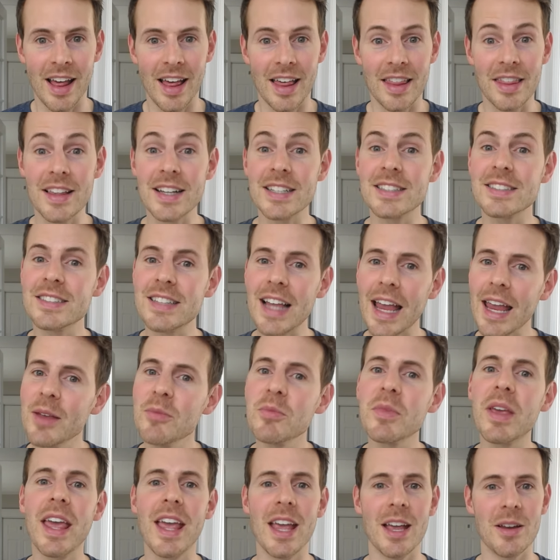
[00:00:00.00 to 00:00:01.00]
the same
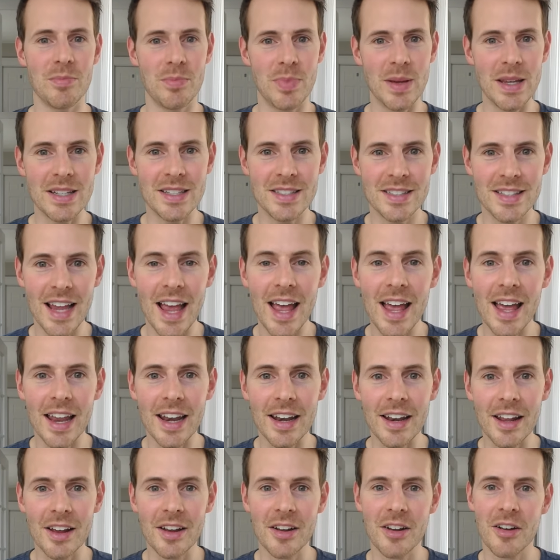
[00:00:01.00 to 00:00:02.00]
can't be
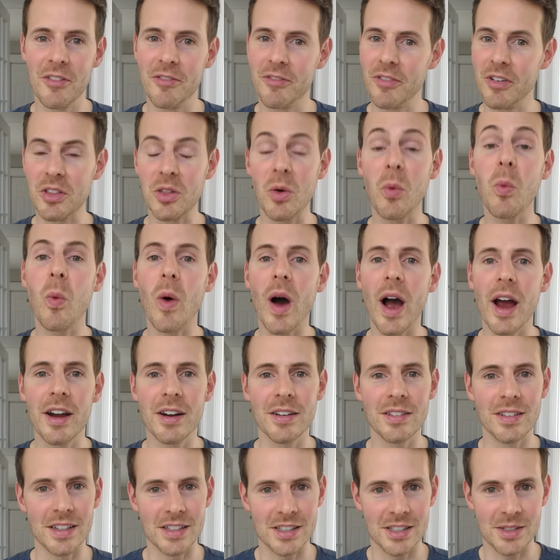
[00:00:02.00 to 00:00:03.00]
said for the
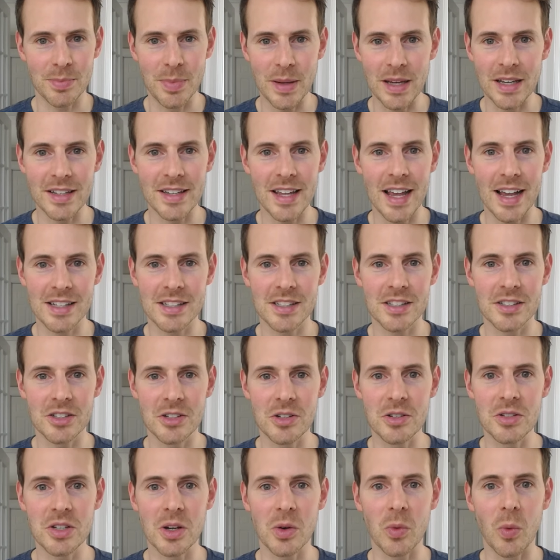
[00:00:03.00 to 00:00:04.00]
wireless speed tests
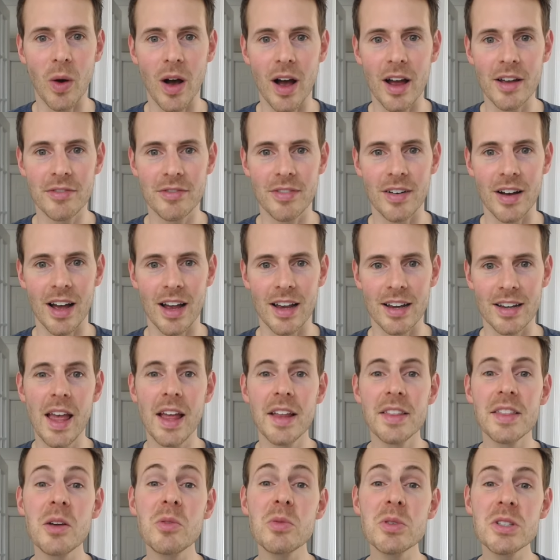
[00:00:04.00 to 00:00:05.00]
using Wi-Fi.
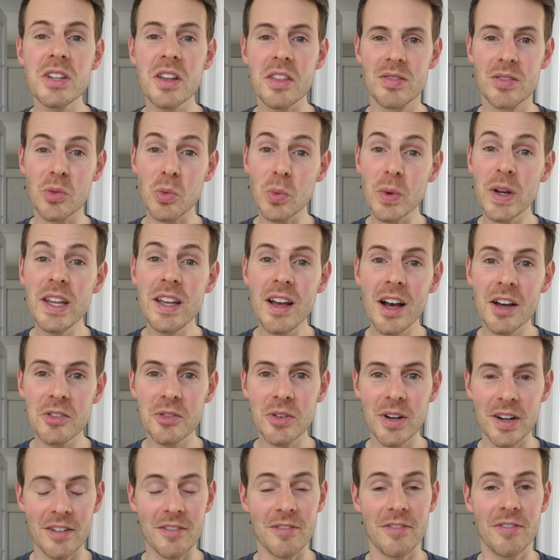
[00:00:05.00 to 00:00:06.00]
There was a
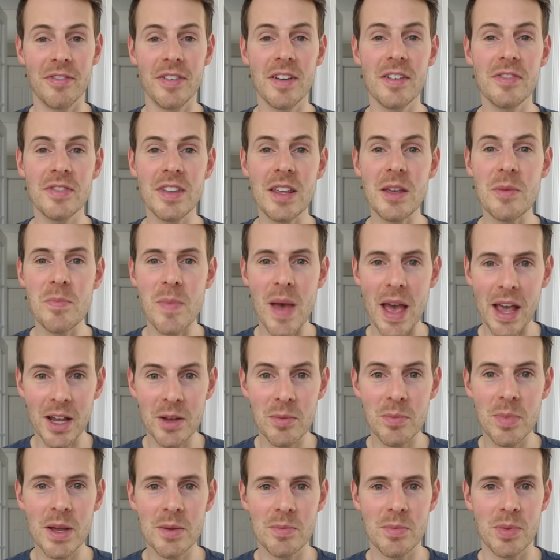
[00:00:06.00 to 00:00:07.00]
350
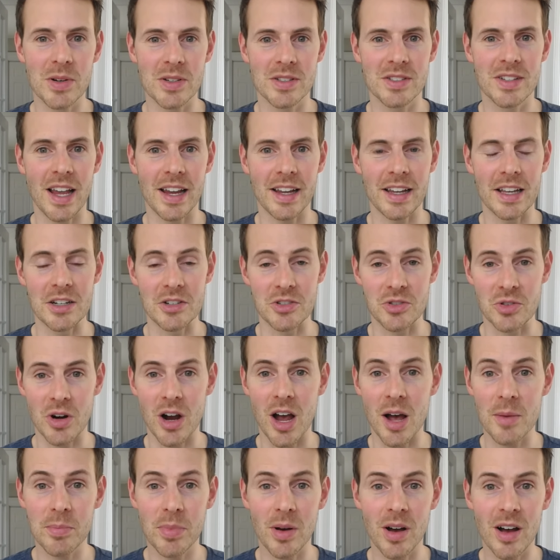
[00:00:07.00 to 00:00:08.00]
megabit per second
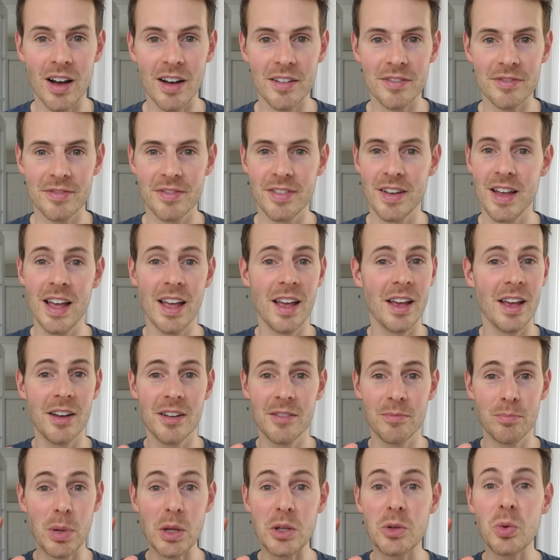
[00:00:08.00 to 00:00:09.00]
drop off
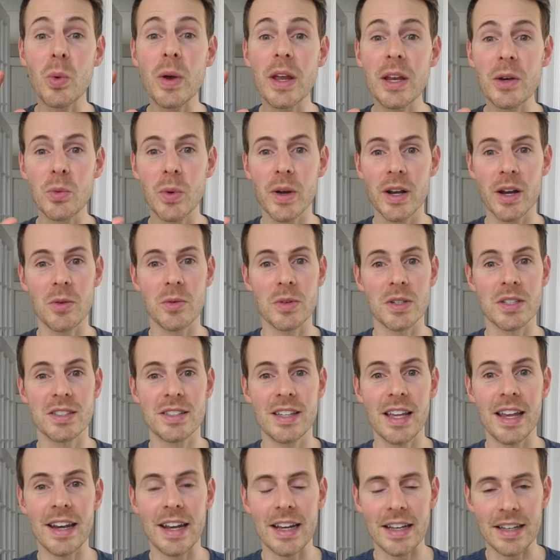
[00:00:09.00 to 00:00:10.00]
between when I was
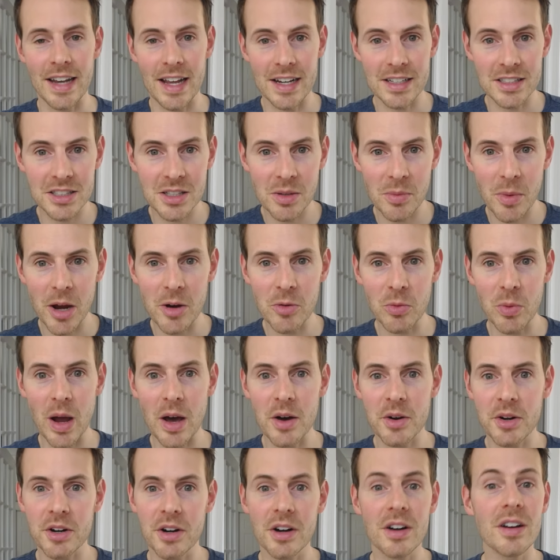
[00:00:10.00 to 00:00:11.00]
standing next to my
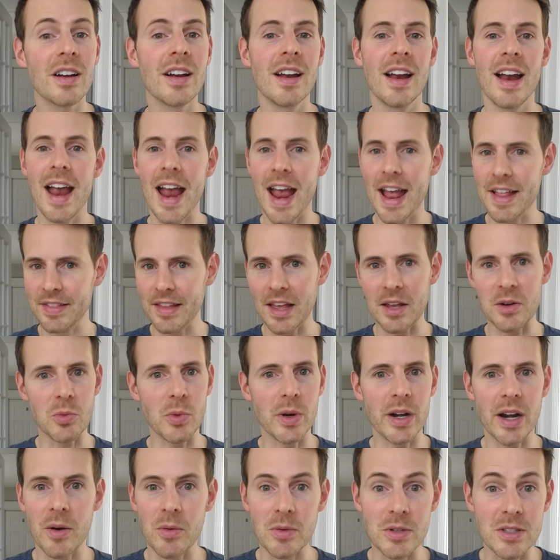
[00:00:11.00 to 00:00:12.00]
router and then
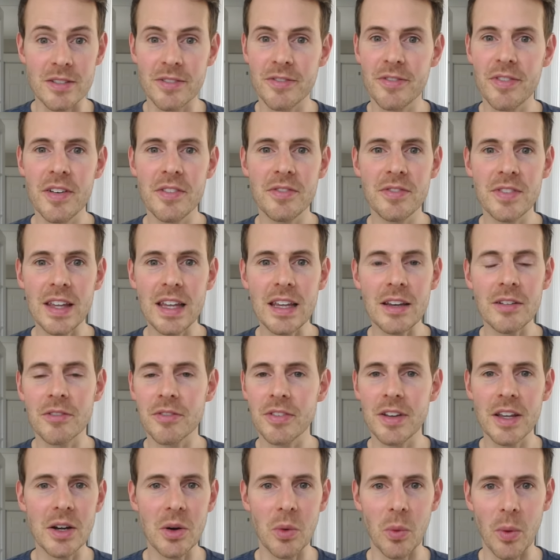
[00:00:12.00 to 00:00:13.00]
when I was 15
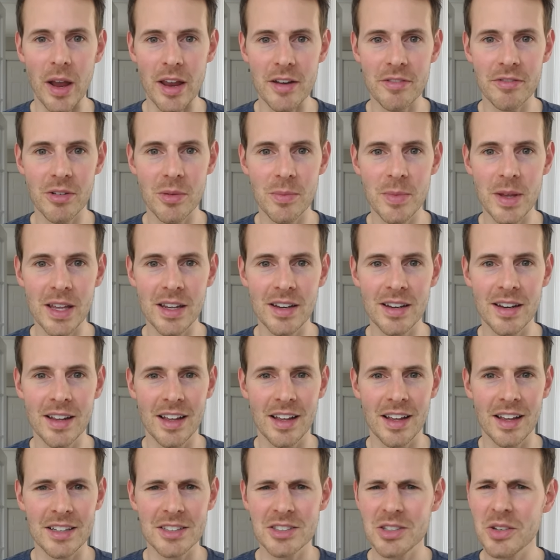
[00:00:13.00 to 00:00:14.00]
feet away from it.
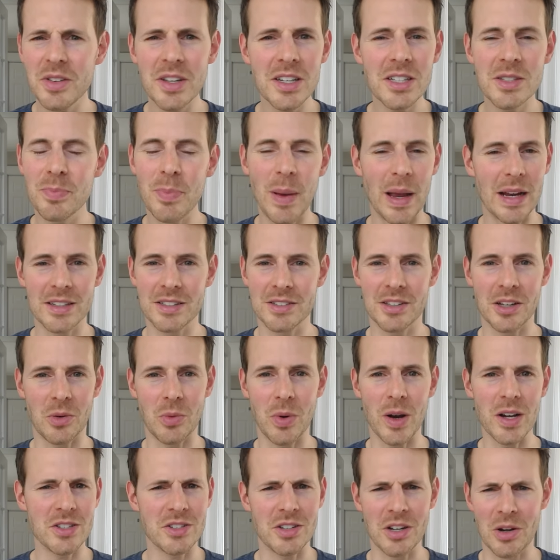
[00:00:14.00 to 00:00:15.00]
So this begs the
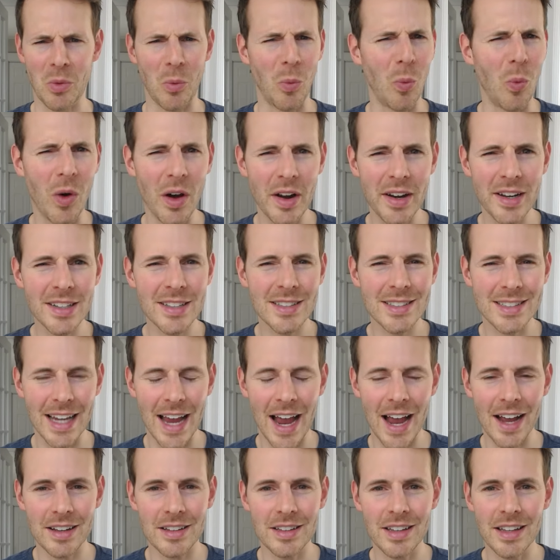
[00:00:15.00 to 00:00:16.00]
question, what
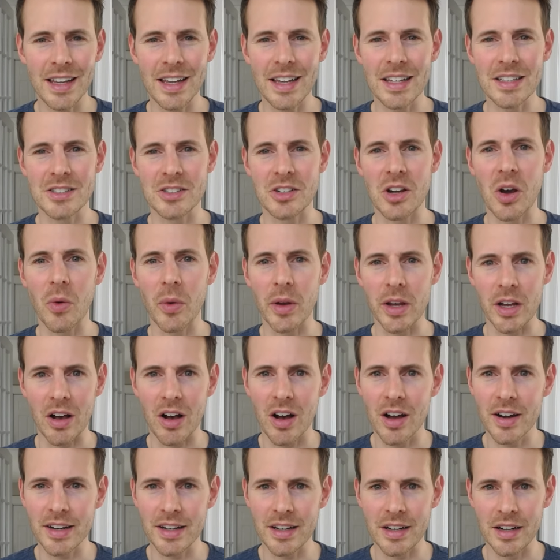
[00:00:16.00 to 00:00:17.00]
exactly is going
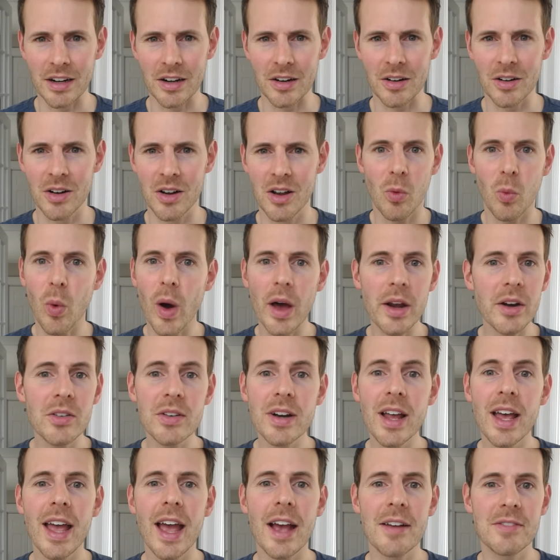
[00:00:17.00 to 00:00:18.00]
on here? Why don't
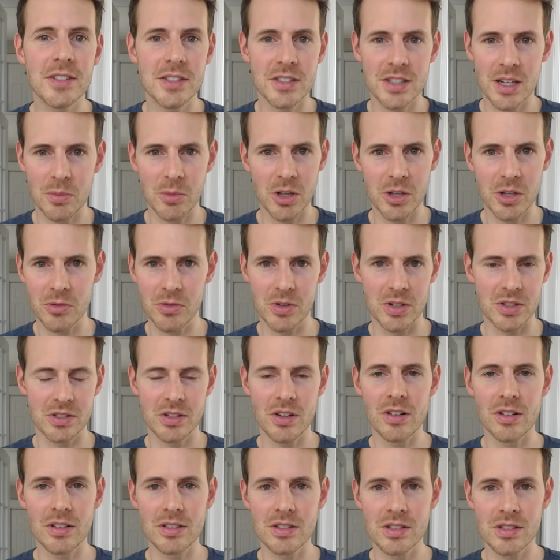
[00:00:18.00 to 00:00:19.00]
I have similar
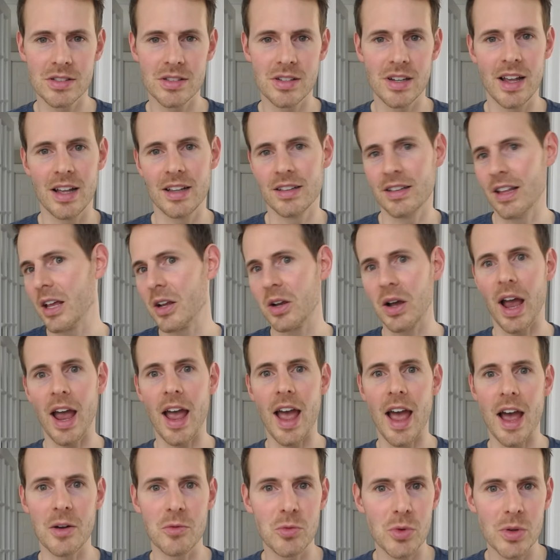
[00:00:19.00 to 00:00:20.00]
results like I
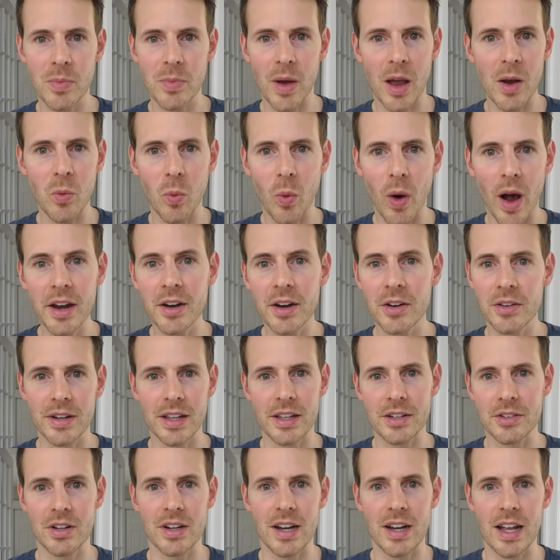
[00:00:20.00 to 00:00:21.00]
had with my wired
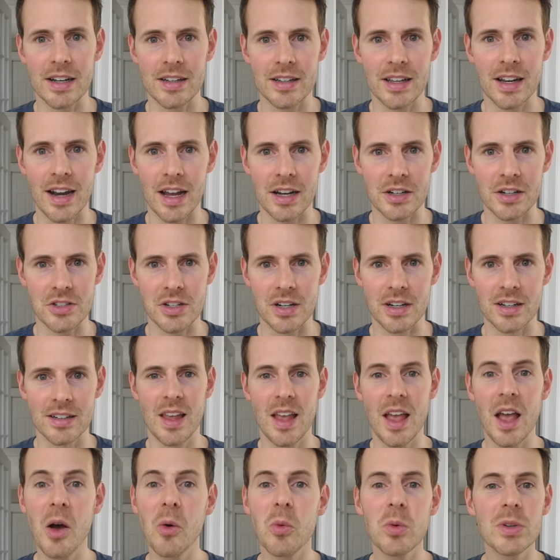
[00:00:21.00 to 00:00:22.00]
internet connection?
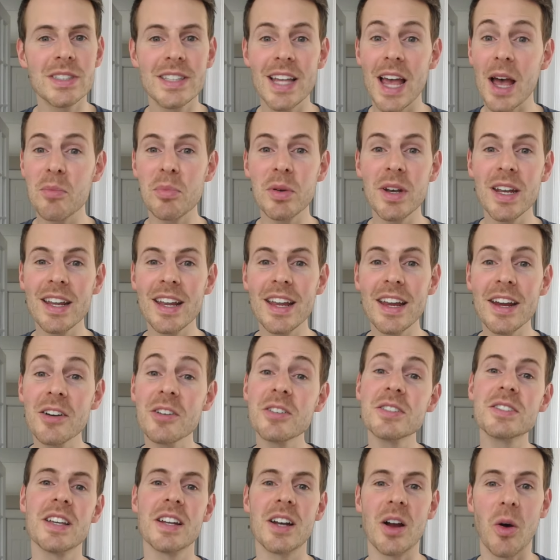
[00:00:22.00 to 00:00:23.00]
What's happening here
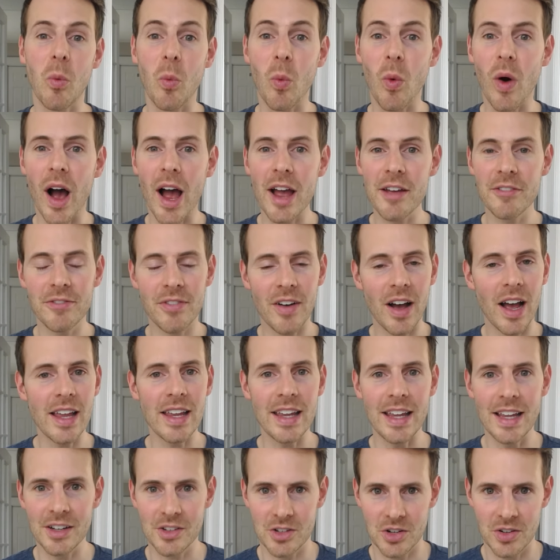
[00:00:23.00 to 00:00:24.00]
is in a Wi-Fi
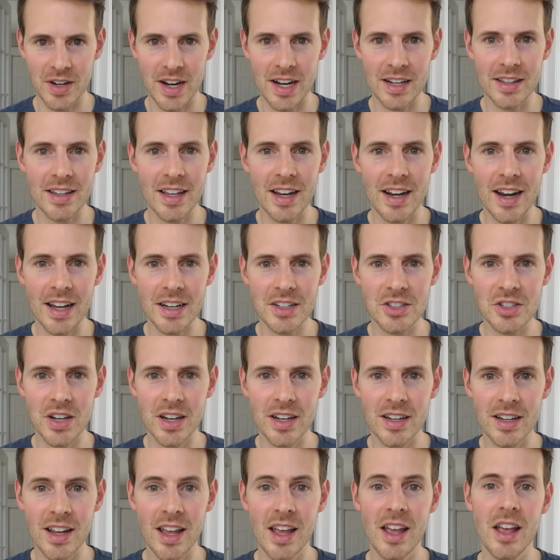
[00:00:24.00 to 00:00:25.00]
internet
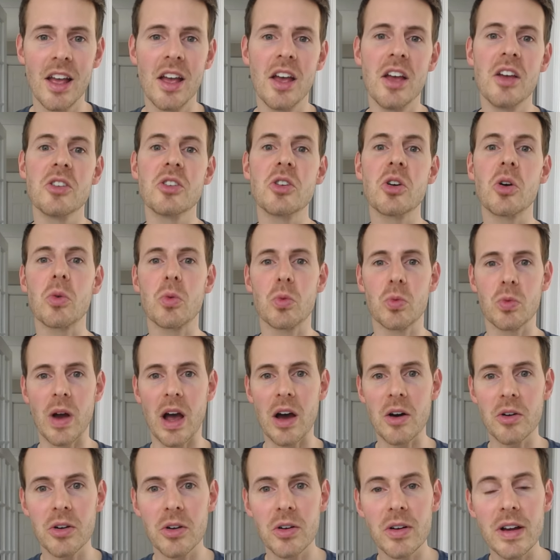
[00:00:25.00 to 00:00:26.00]
connection, your
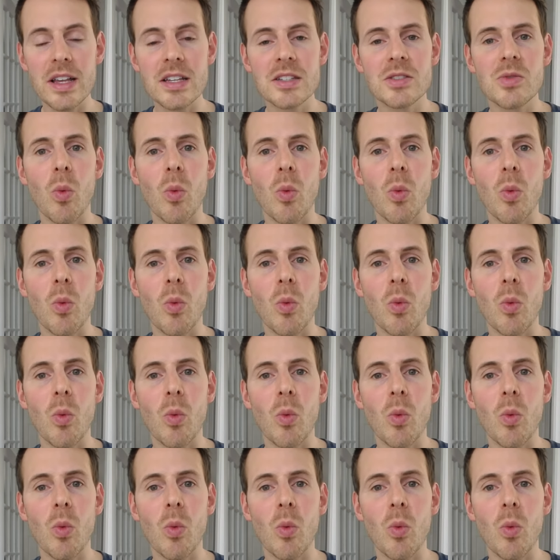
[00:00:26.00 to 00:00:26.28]
router is